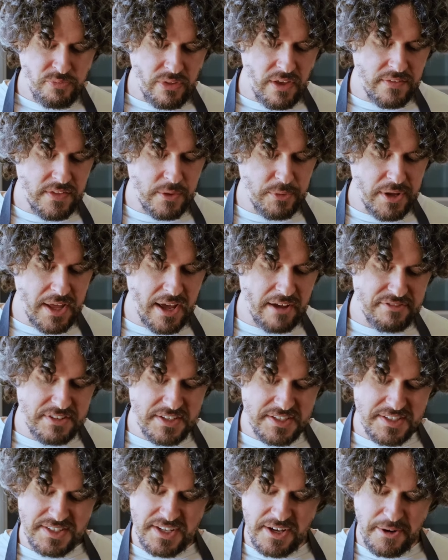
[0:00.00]
And then we have
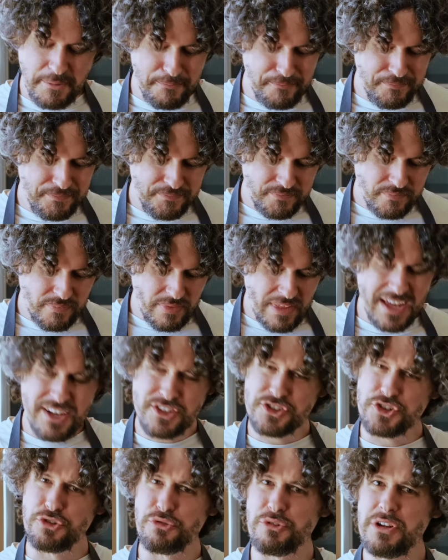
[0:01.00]
this, and it's
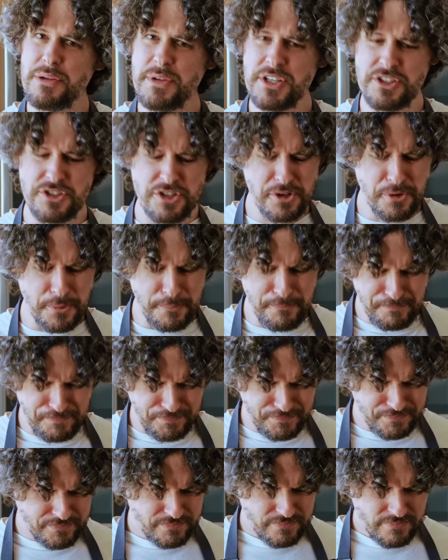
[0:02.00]
creamy too,
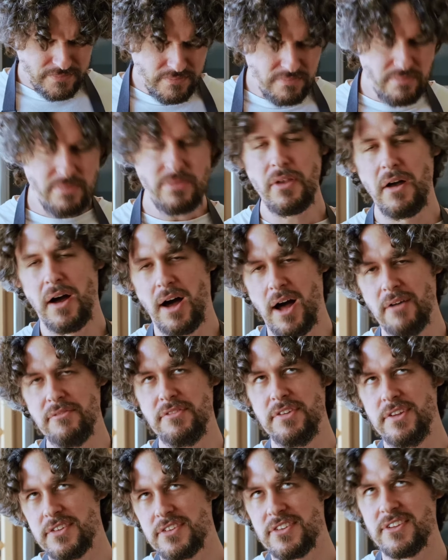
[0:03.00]

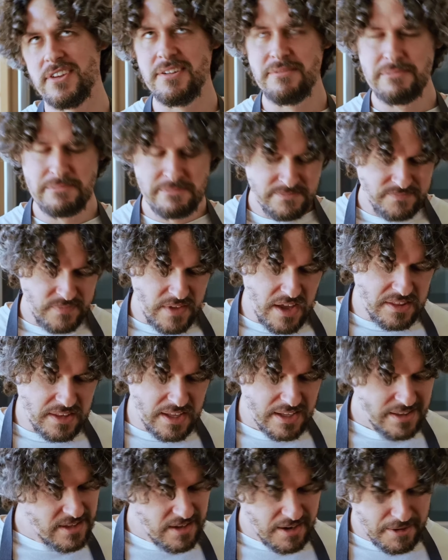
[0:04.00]
obviously. And
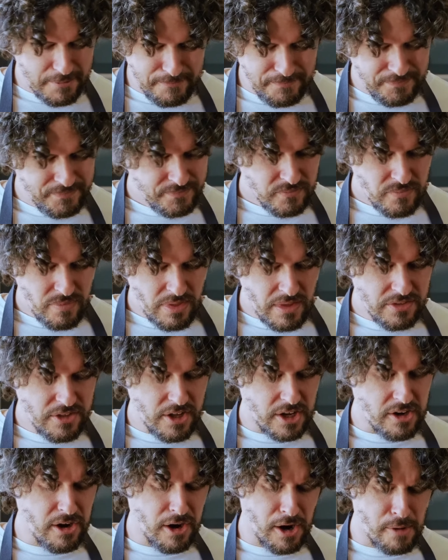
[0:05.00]
then the
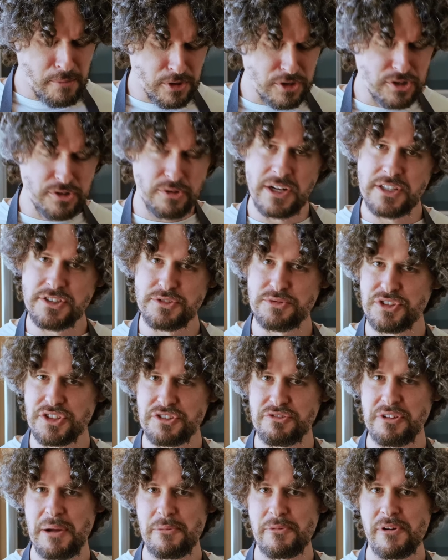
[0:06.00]
caramel crunch with the
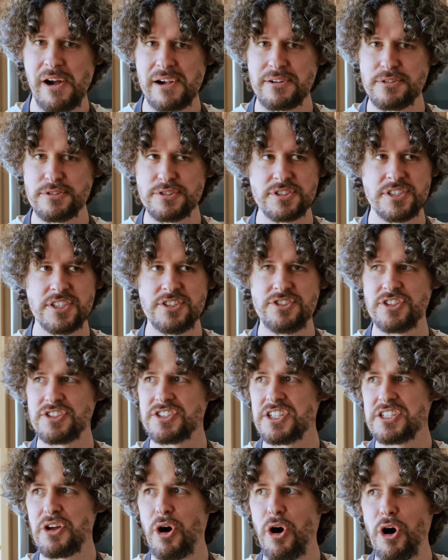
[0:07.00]
graham crackers, it's just
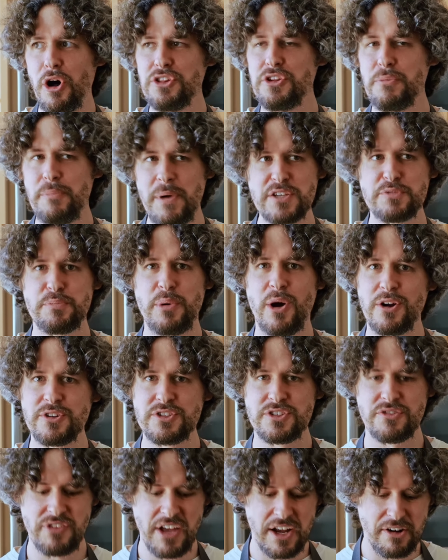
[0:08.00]
like all the best
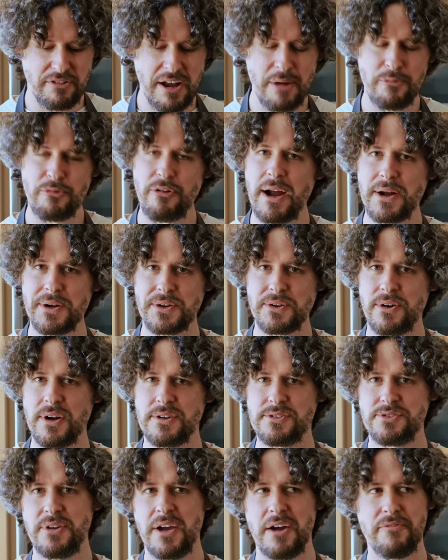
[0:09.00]
parts of that graham cracker
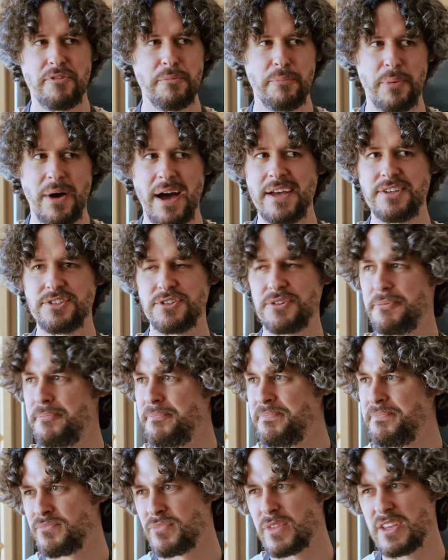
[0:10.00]
crust you have on pies or
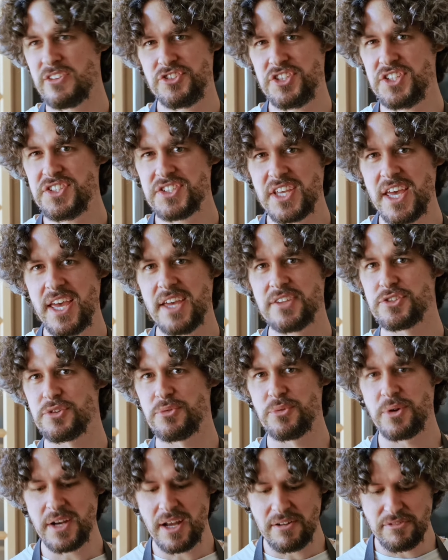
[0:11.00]
cheesecakes or
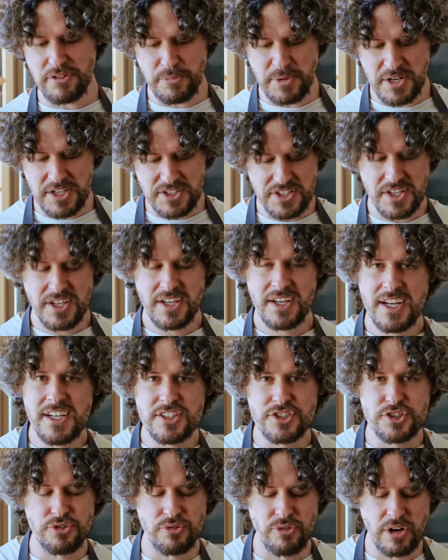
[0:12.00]
whatever, but
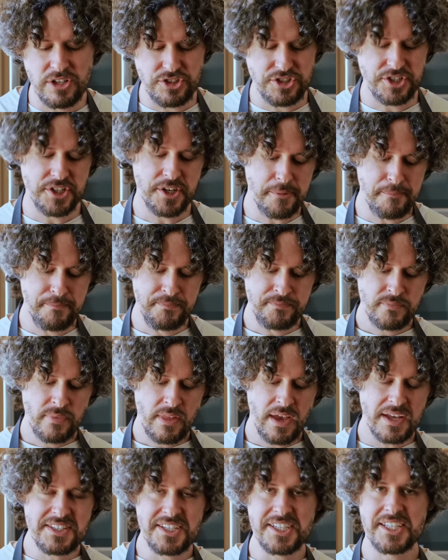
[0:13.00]
it's crunchier.
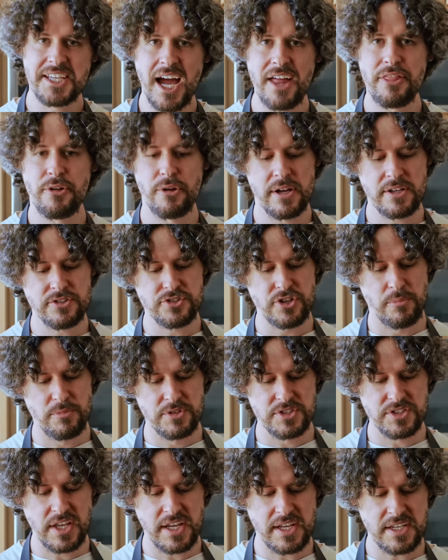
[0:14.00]
And together, it's
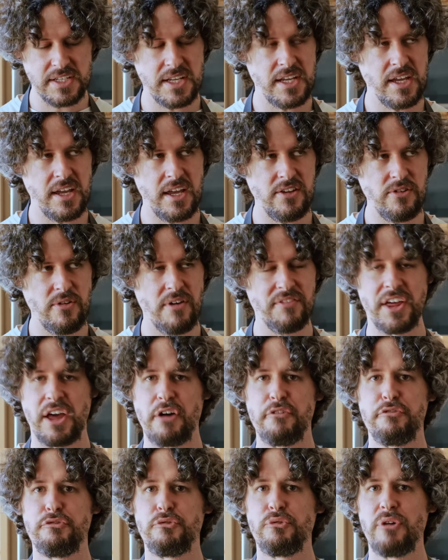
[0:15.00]
almost like you have like a
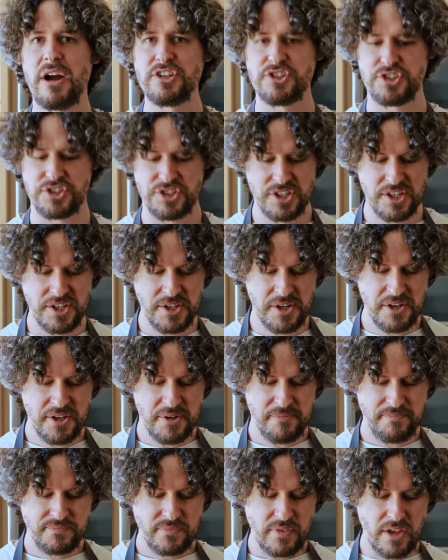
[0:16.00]
fresh
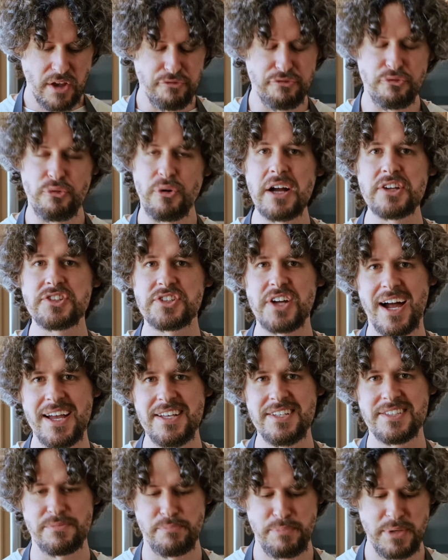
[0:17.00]

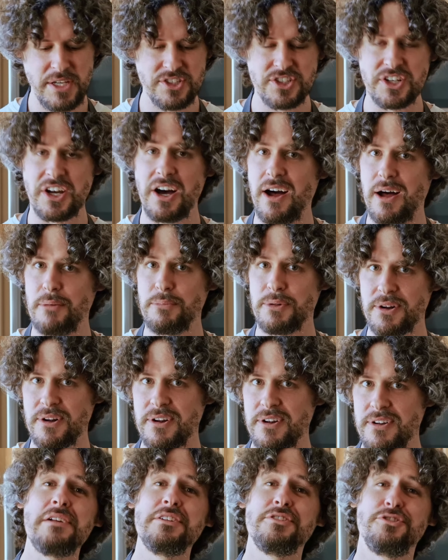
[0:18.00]
iced peach cobbler.
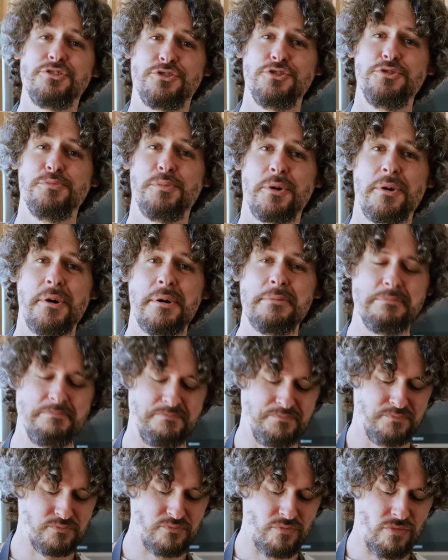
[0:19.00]
It's super good.
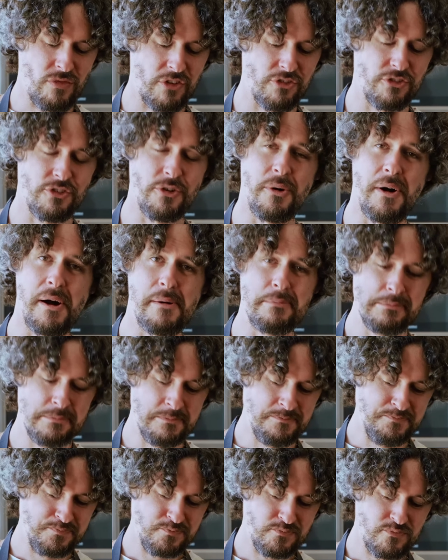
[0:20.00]
So
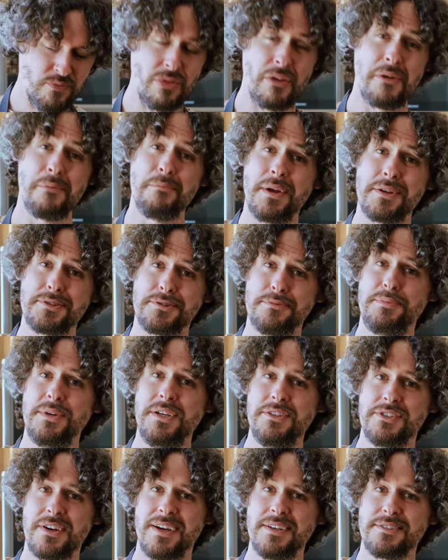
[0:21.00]
make some
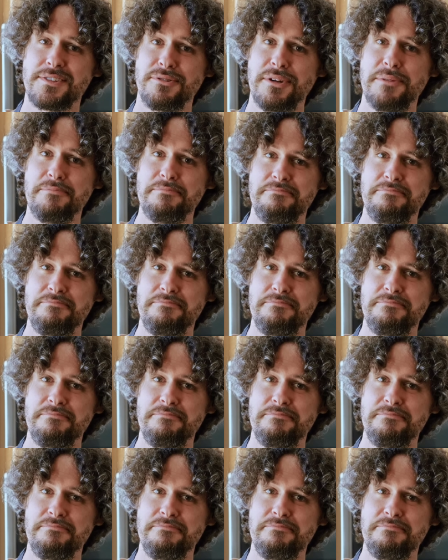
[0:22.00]
peach ice cream.